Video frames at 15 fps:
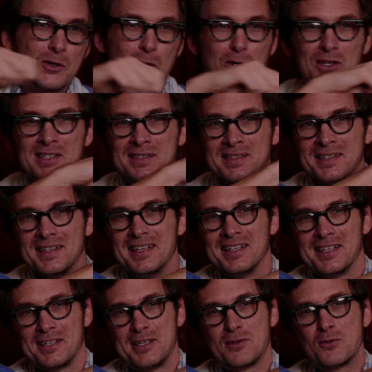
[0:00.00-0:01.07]
going
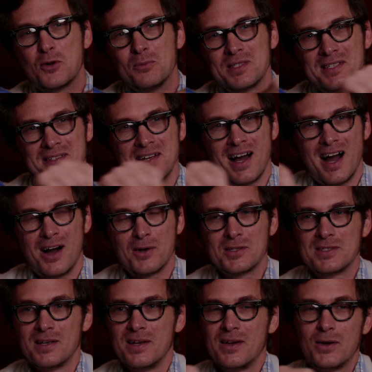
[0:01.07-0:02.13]
in other rooms in the
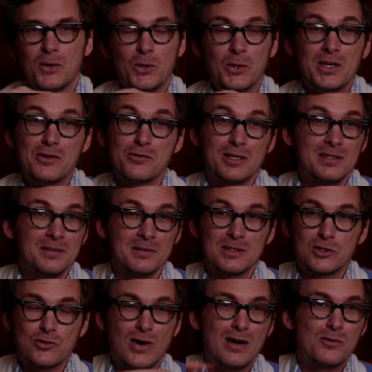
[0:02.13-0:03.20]
house, or even
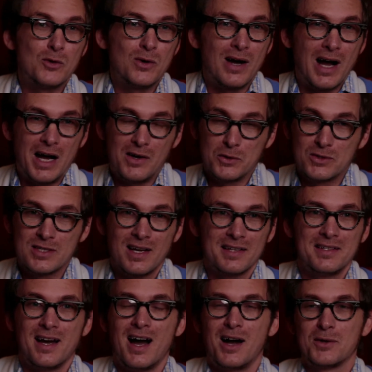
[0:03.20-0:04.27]
travel
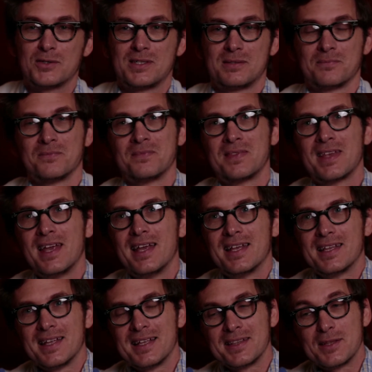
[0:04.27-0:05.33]
outside the house.
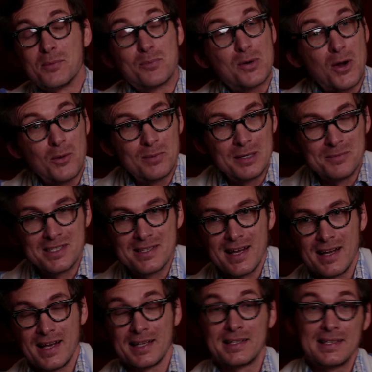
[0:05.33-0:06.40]
The problem is
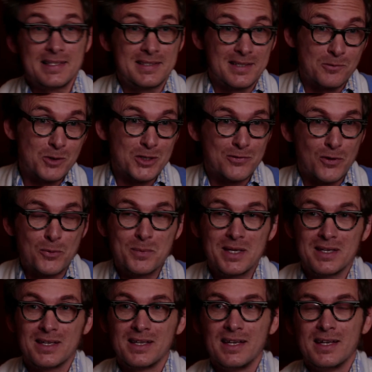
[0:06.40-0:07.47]
that, at least it was for
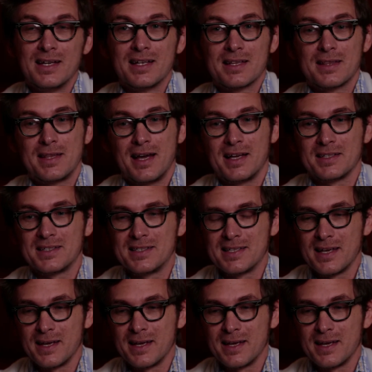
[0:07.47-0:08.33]
me, that